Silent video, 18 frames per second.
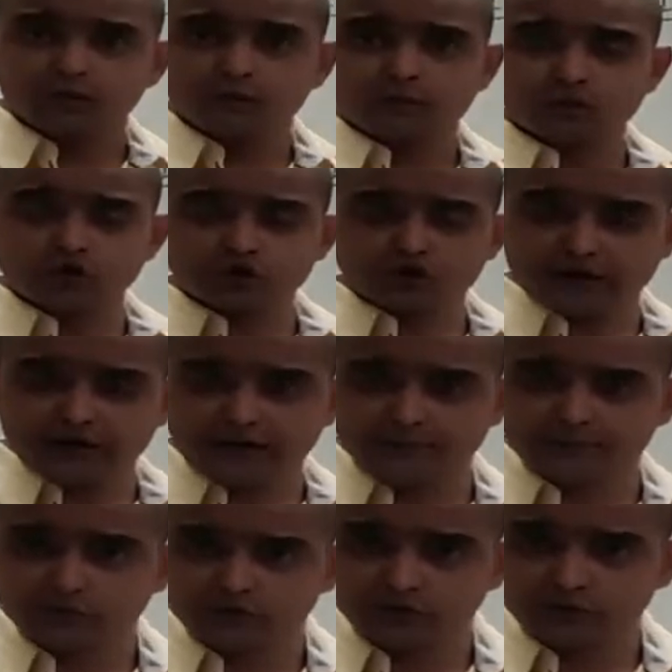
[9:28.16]
most
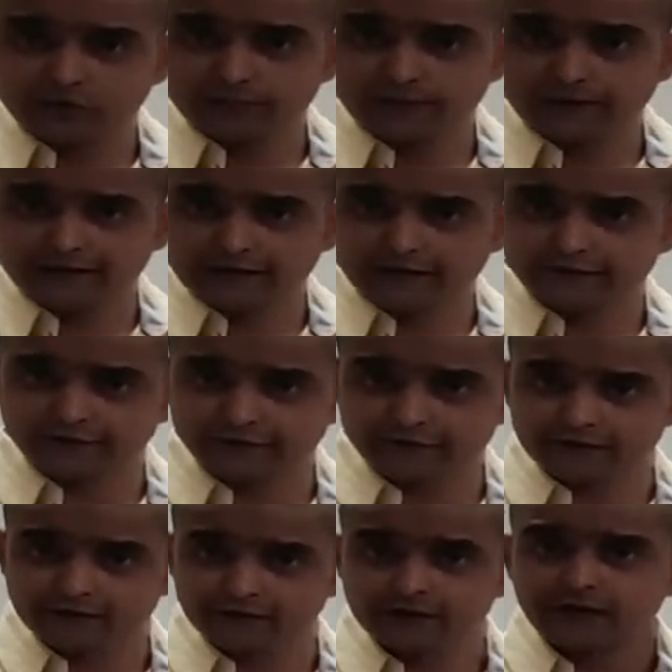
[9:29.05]
times you will be
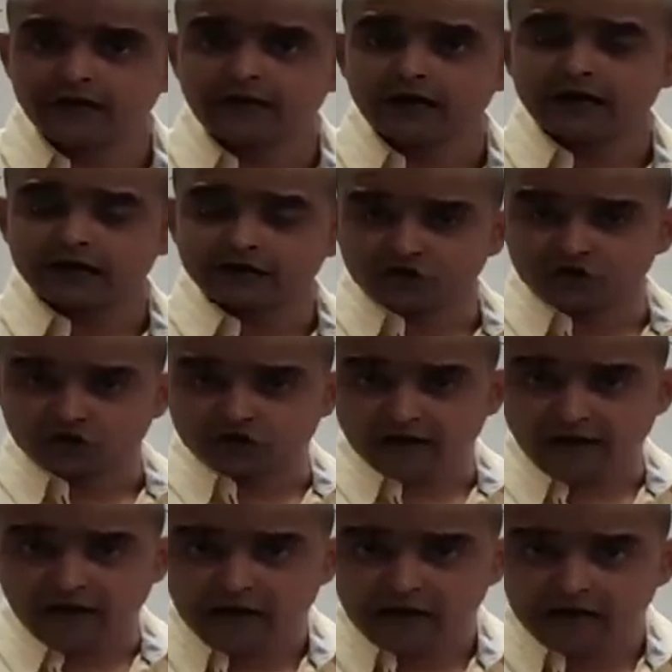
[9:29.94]
given a
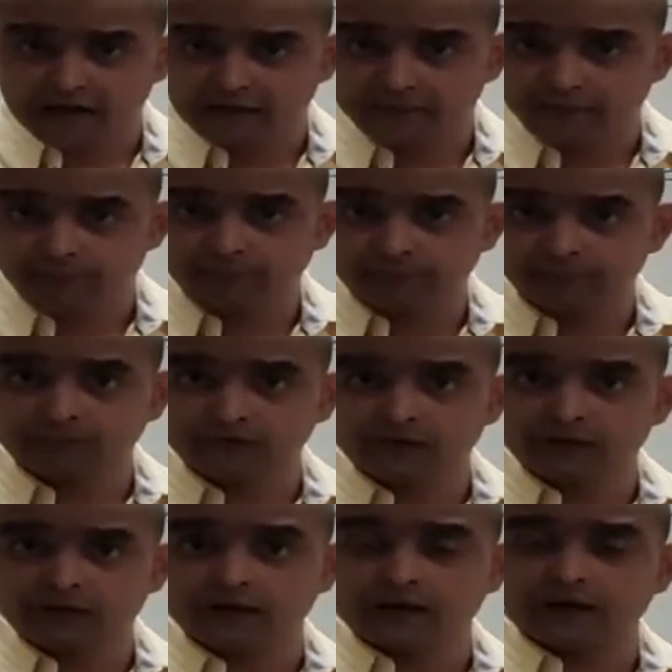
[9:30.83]
chart,
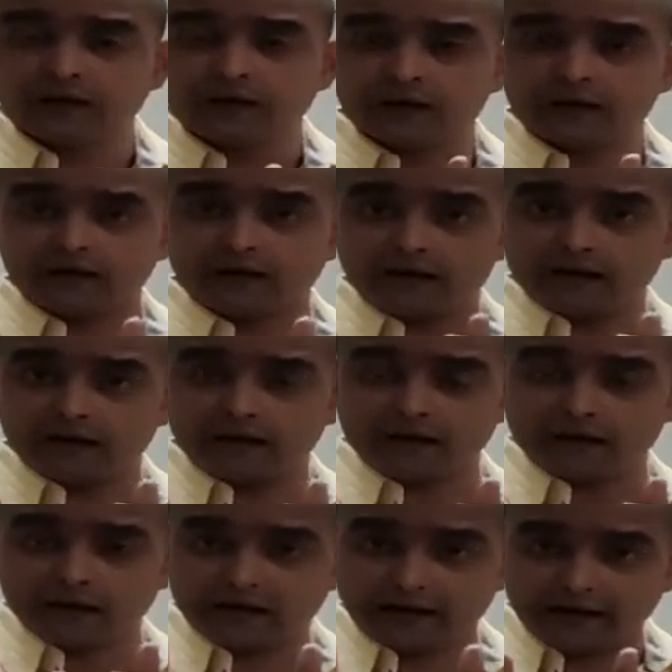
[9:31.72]

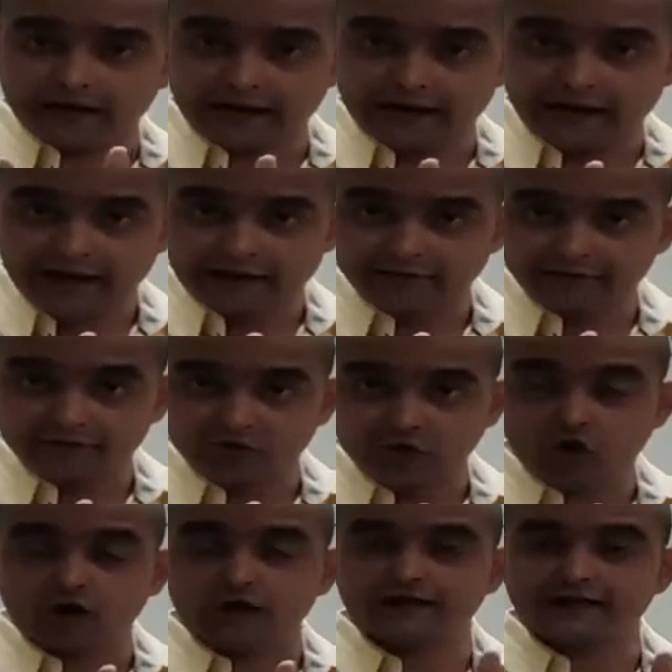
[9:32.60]
a
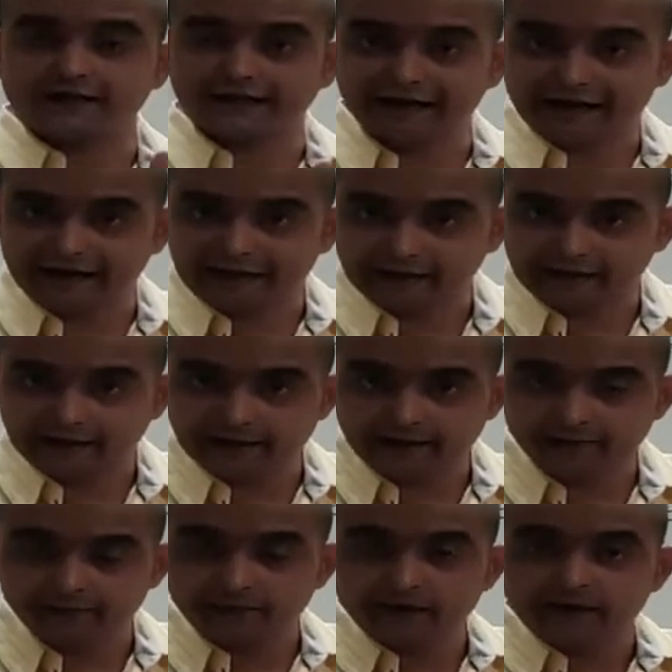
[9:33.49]
graph or a
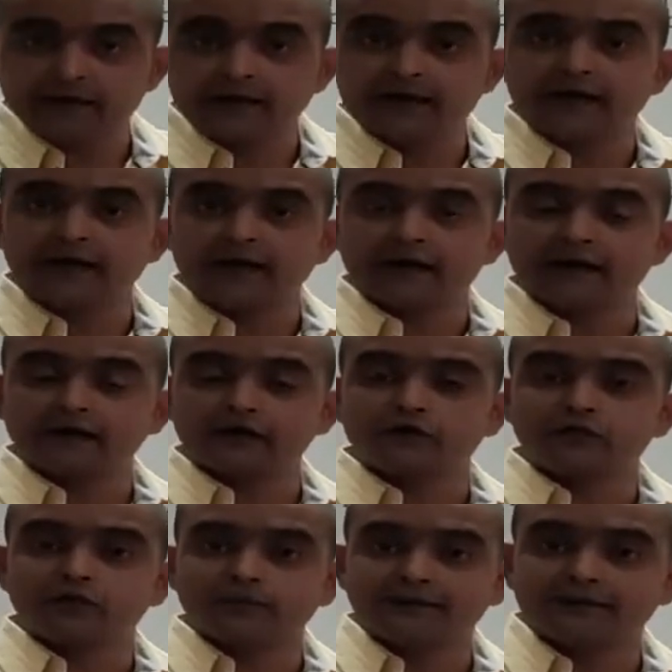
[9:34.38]
diagram, and
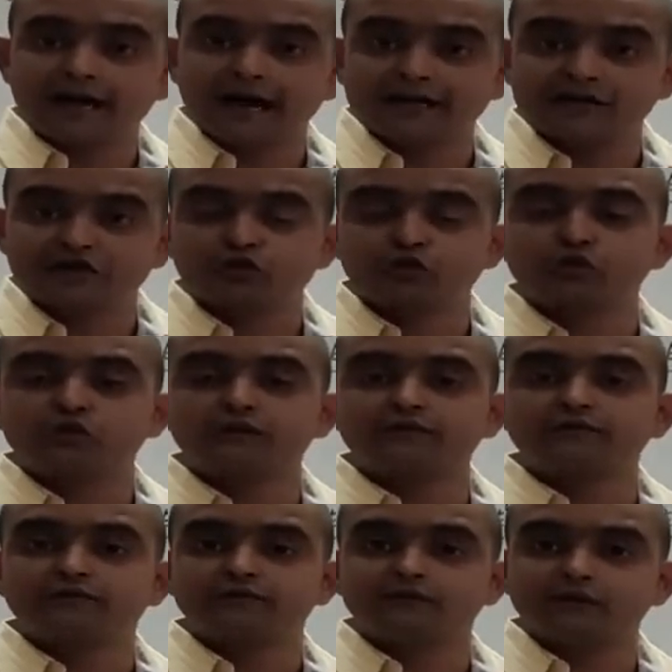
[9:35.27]
you will be asked
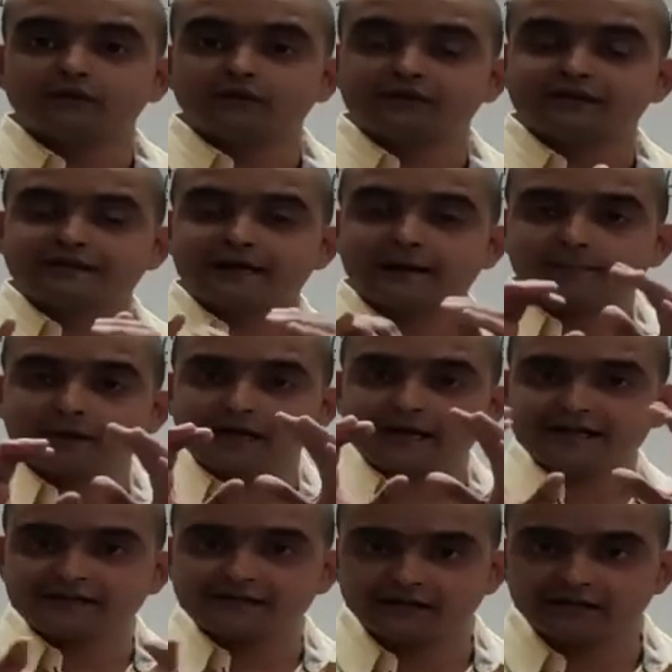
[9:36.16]
to
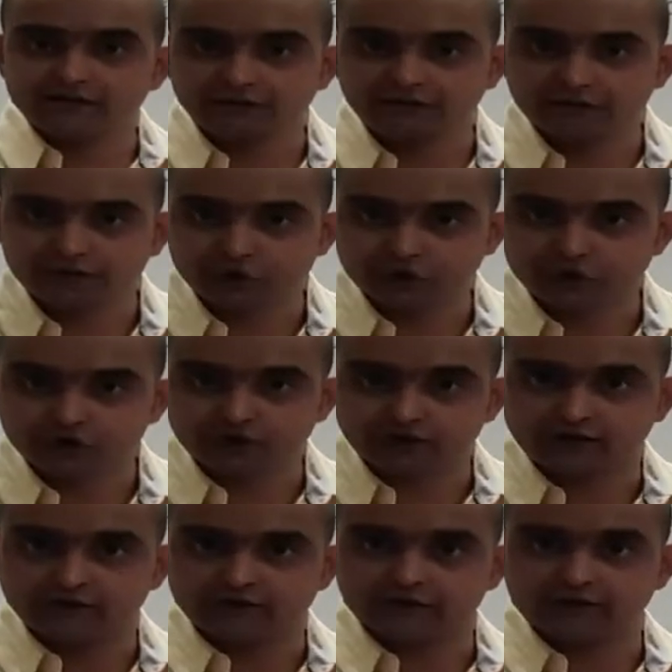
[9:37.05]
summarize the
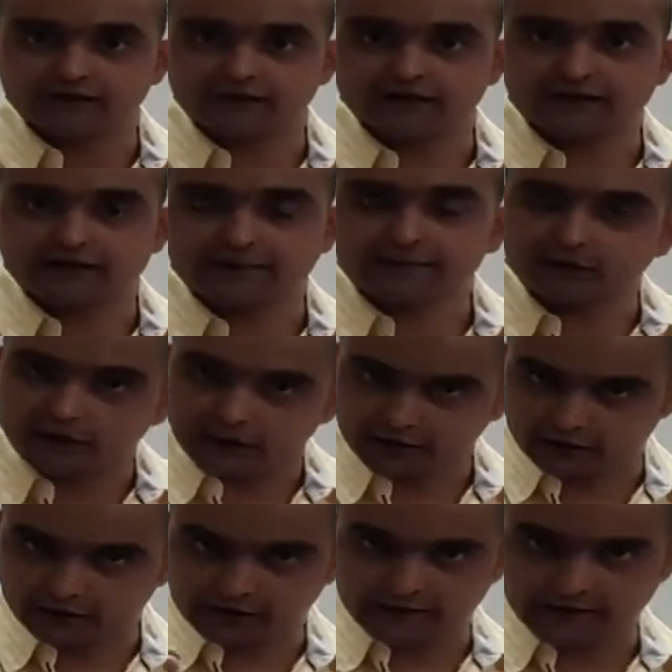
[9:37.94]
information given in that
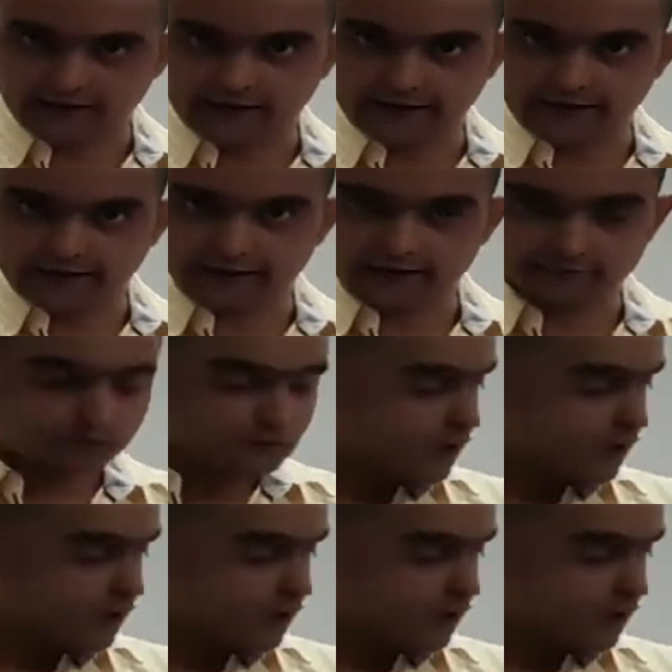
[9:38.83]
particular diagram.